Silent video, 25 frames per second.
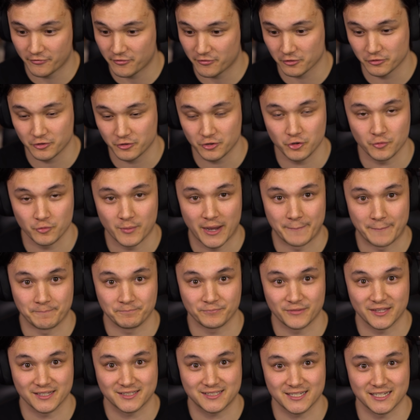further ado, man,
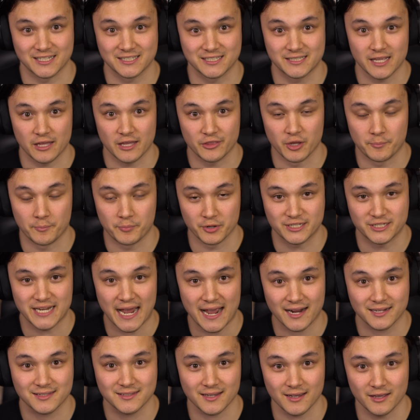this is the
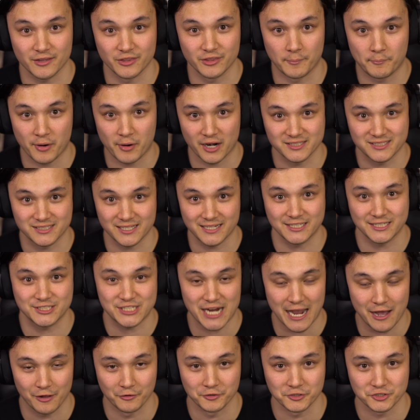Protect the President
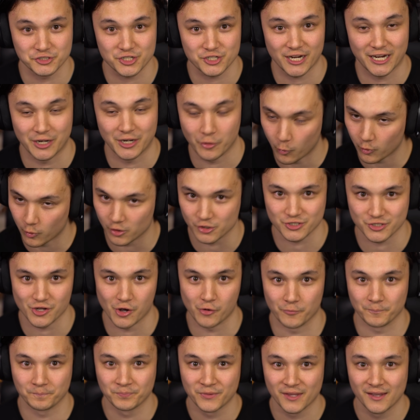challenge in
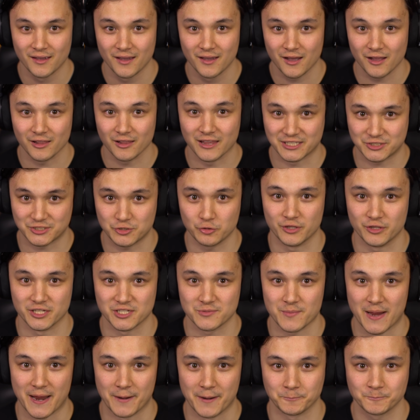Warzone. Let's do this,
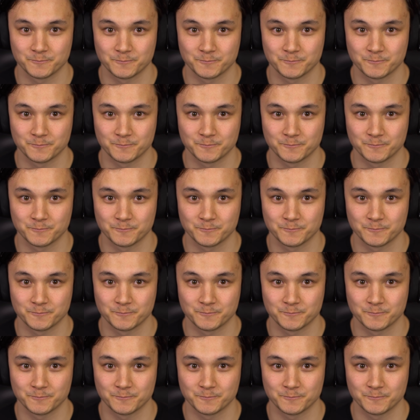man.